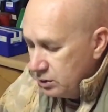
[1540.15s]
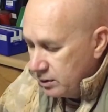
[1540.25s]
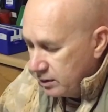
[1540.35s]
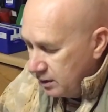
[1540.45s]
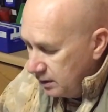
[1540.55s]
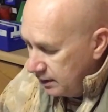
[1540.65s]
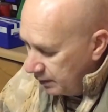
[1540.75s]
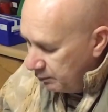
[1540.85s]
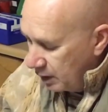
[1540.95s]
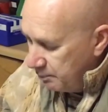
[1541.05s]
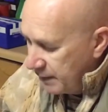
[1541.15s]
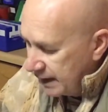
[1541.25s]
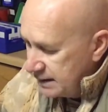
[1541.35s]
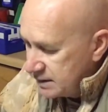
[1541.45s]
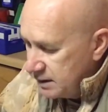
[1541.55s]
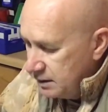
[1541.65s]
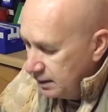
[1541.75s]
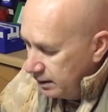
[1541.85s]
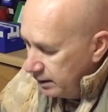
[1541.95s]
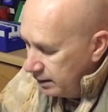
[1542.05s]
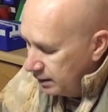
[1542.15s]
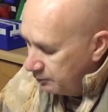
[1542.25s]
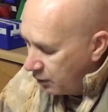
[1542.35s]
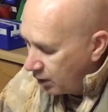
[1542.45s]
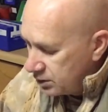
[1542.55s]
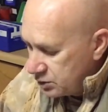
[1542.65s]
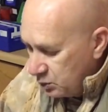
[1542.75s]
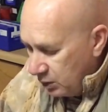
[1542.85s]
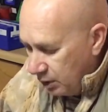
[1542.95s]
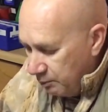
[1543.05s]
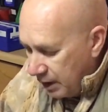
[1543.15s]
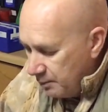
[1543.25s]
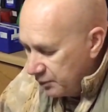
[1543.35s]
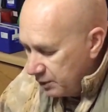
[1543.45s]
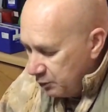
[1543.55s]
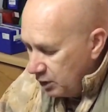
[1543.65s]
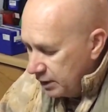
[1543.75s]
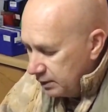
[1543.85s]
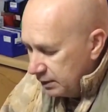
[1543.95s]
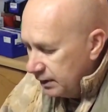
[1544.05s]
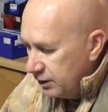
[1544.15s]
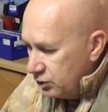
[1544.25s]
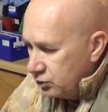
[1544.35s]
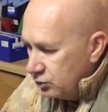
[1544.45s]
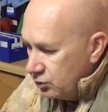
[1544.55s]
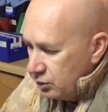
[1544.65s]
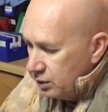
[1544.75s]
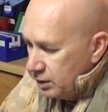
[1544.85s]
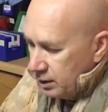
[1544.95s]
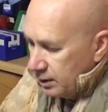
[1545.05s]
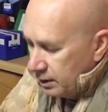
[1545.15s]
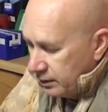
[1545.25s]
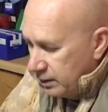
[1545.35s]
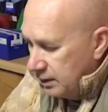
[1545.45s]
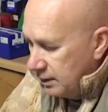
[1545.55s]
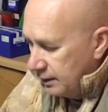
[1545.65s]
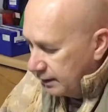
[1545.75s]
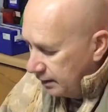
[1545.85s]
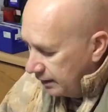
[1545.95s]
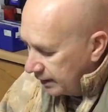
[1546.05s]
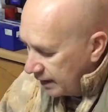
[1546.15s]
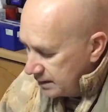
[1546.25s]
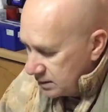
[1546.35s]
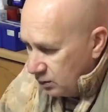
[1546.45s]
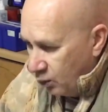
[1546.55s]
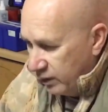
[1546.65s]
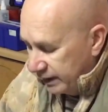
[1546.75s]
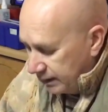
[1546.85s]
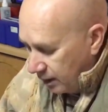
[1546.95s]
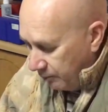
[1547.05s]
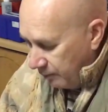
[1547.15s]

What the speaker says: the magazine box will bump the bullet into the case all the time.